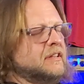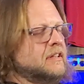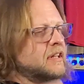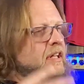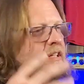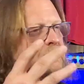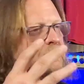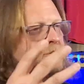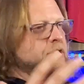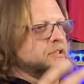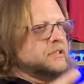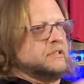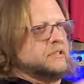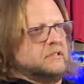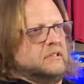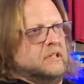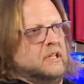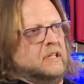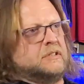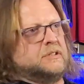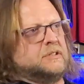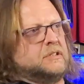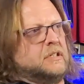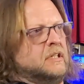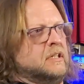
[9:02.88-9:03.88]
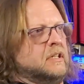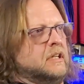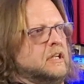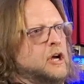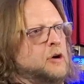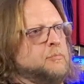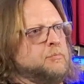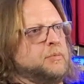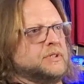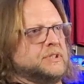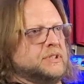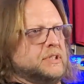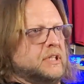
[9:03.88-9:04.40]
It's
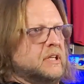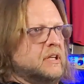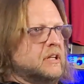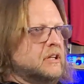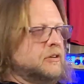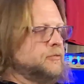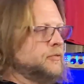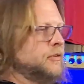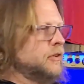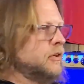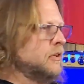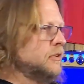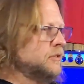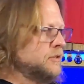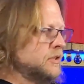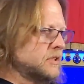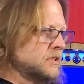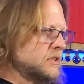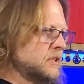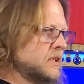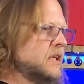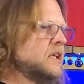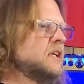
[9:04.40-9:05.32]
encompassing. And if you can just